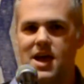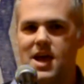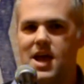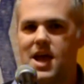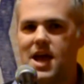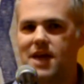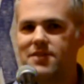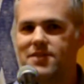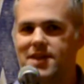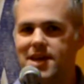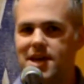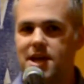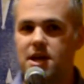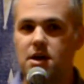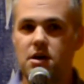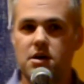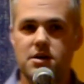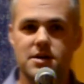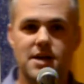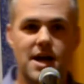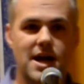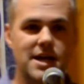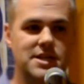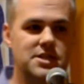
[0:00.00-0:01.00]
And the
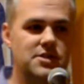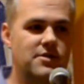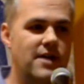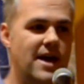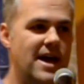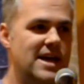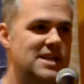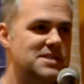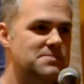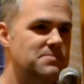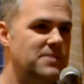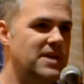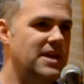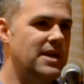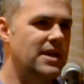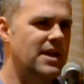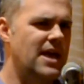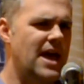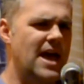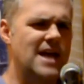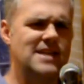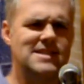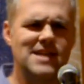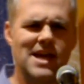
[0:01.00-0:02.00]
ER doctor asked me,
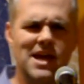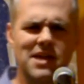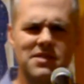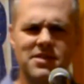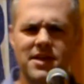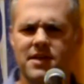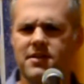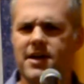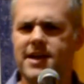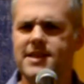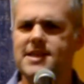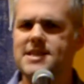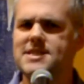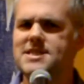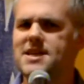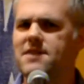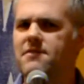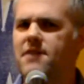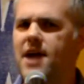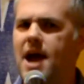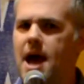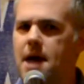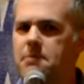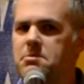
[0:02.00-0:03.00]
Has anything like this
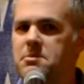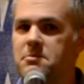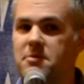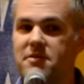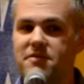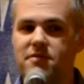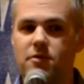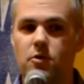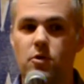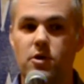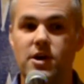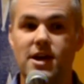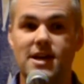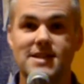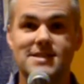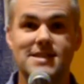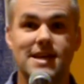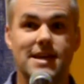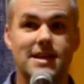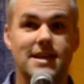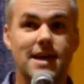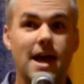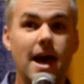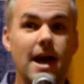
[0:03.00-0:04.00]
ever happened before? And I
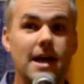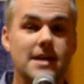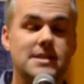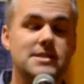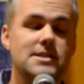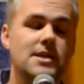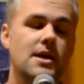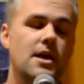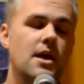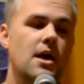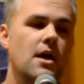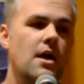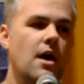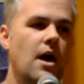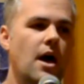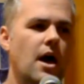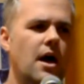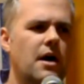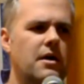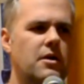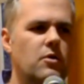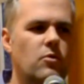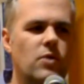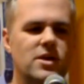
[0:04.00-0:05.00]
said, Yes.
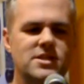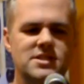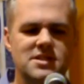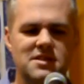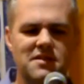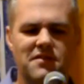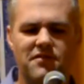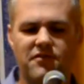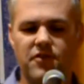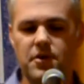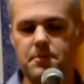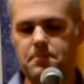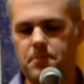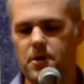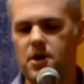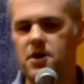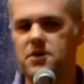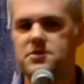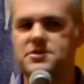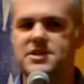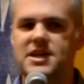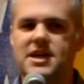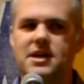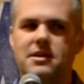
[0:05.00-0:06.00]
Uh, it wasn't the
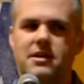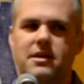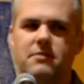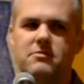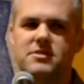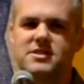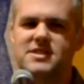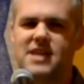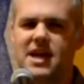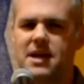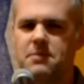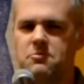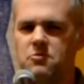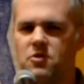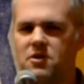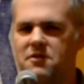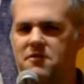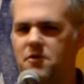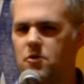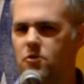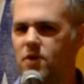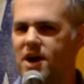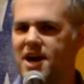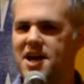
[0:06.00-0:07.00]
football deal, it was like more
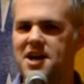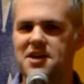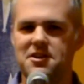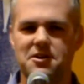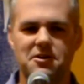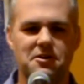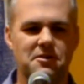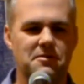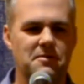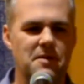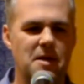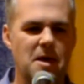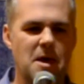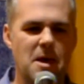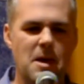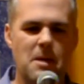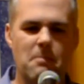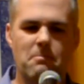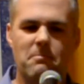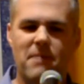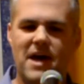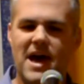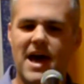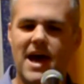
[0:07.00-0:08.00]
of a regular,
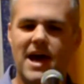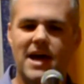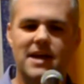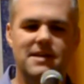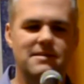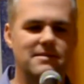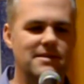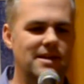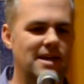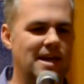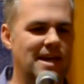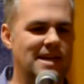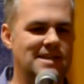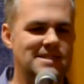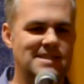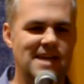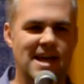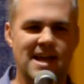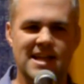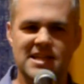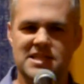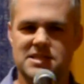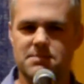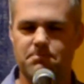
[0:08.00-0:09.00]
bad,
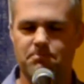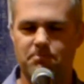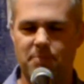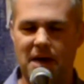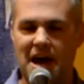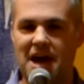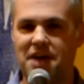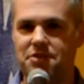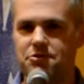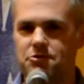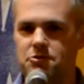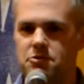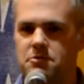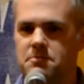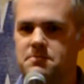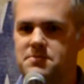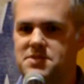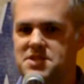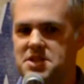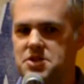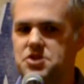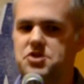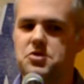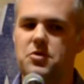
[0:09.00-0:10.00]
intense bathroom
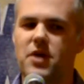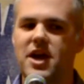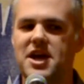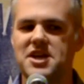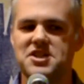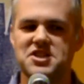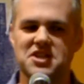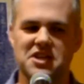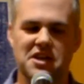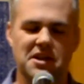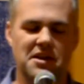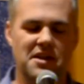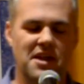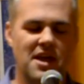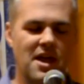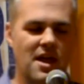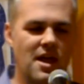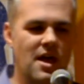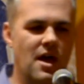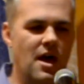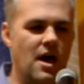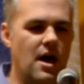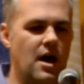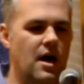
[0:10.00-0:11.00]
situation.
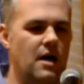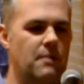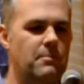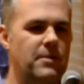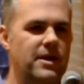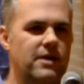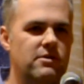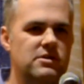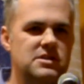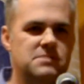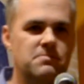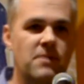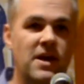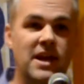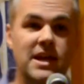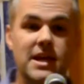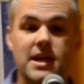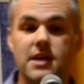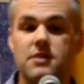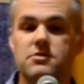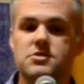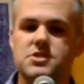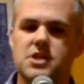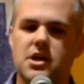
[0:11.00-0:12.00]
Uh, but it was many
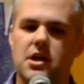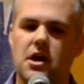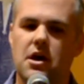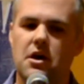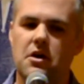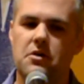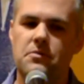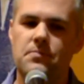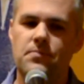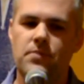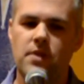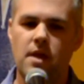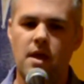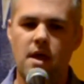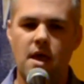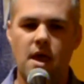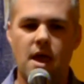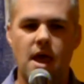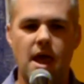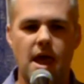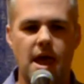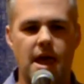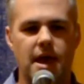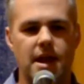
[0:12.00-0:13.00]
years ago,
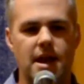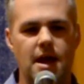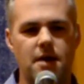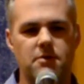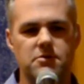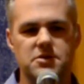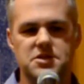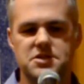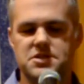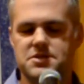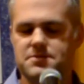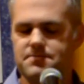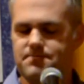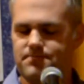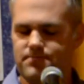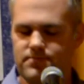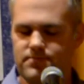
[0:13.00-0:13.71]
and I was